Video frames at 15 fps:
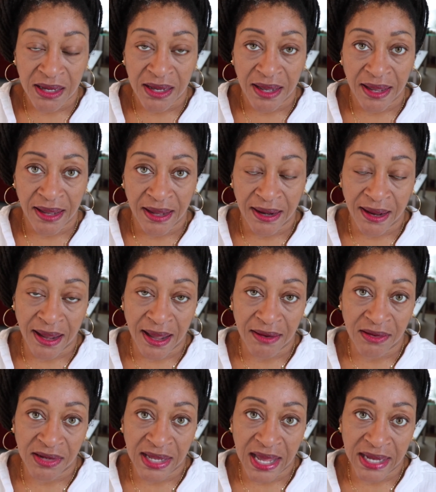and I got
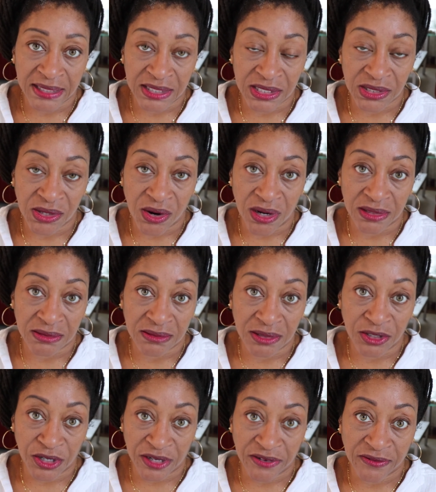online to start
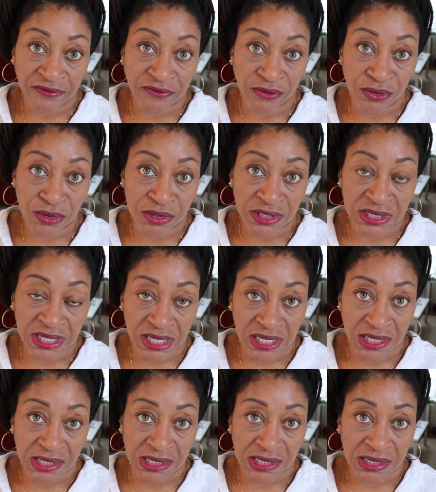looking for
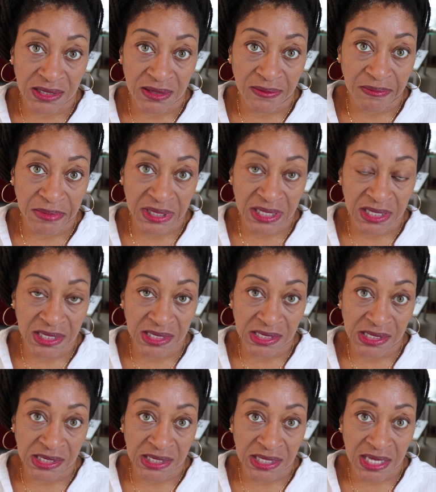tickets
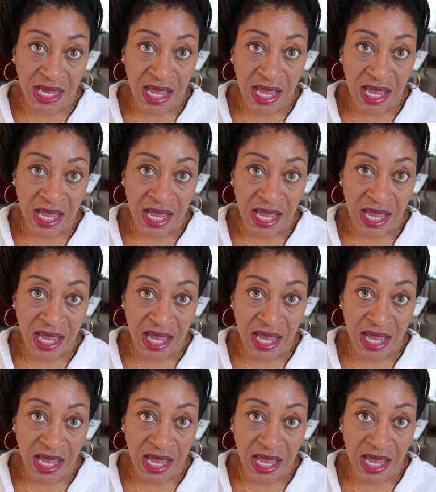because